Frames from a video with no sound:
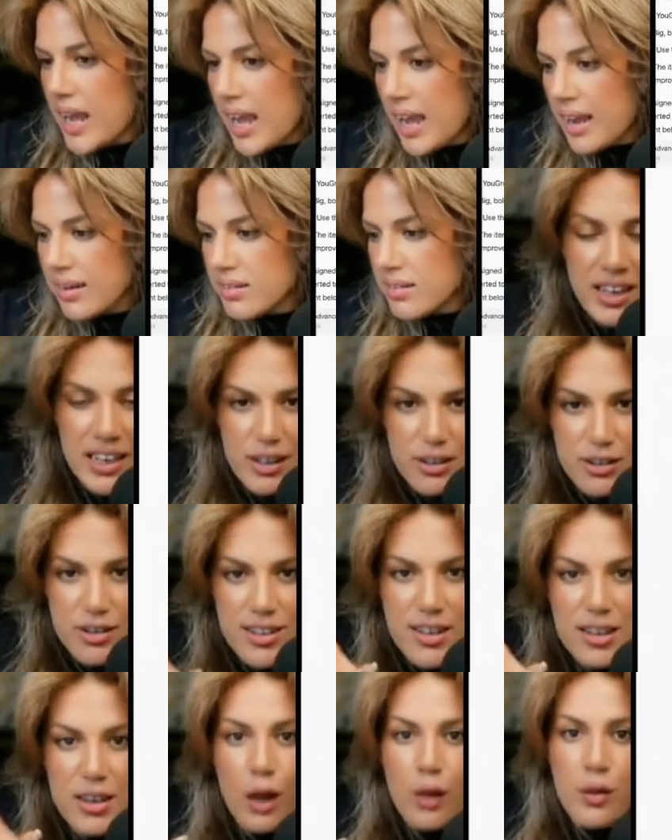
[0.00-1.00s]
X. Here's
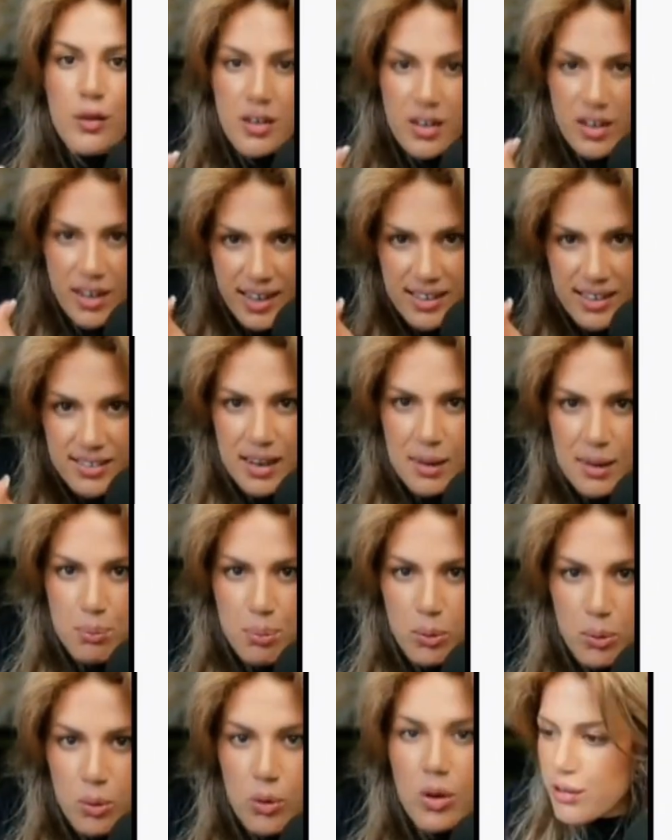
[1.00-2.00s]
another
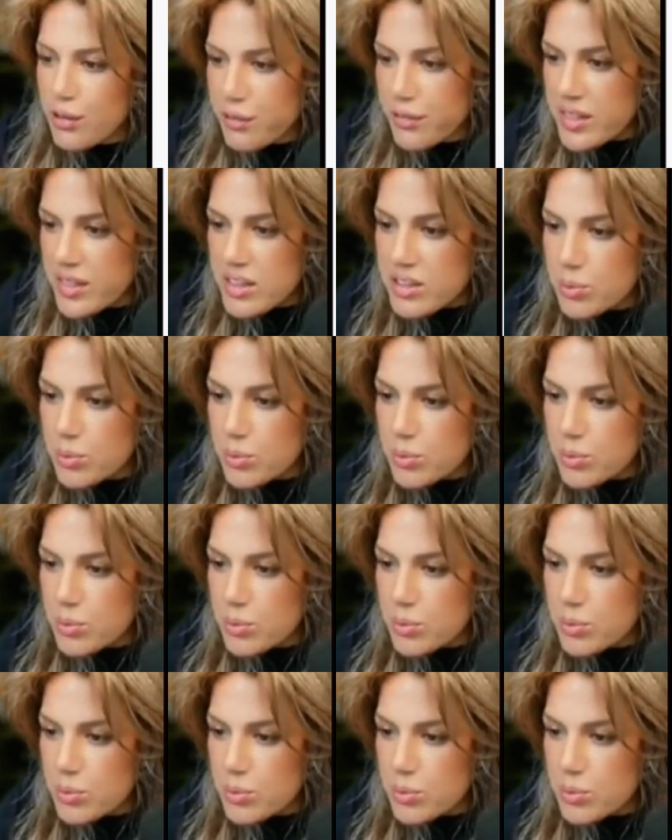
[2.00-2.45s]
example. For this